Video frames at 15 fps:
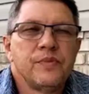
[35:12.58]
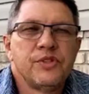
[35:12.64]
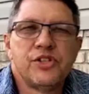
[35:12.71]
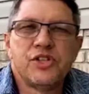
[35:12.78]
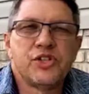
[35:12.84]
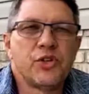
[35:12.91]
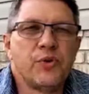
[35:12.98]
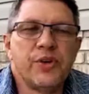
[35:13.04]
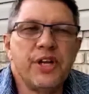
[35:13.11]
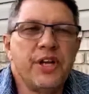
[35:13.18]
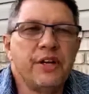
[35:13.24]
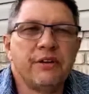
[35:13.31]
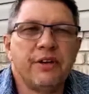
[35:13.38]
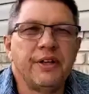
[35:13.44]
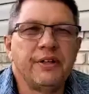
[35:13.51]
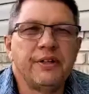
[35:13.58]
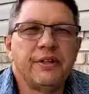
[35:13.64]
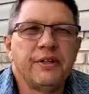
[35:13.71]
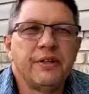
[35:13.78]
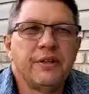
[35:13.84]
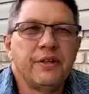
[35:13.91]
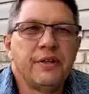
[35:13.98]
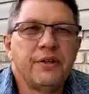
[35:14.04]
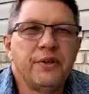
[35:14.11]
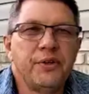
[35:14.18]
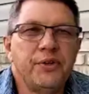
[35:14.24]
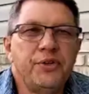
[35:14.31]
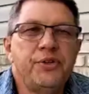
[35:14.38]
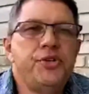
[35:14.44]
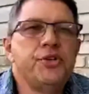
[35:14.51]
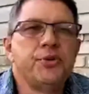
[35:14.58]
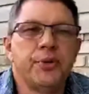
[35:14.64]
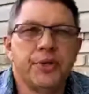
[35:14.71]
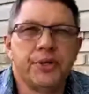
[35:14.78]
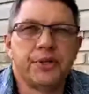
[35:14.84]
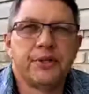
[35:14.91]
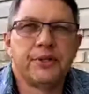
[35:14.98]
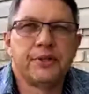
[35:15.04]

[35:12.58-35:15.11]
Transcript: Just don't hear it. Do it.